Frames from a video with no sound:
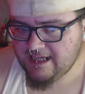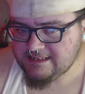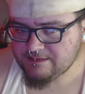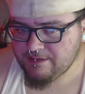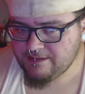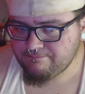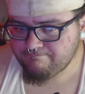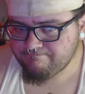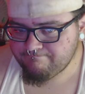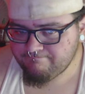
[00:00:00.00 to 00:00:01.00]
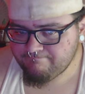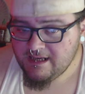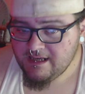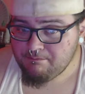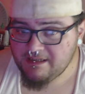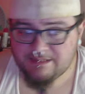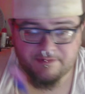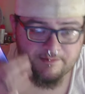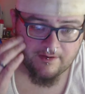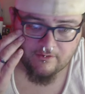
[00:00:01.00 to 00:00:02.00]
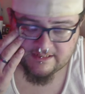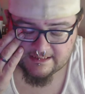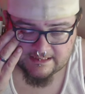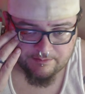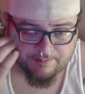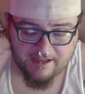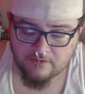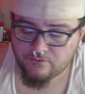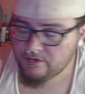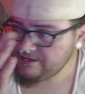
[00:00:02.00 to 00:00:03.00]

Best meme I've ever seen summed up California was the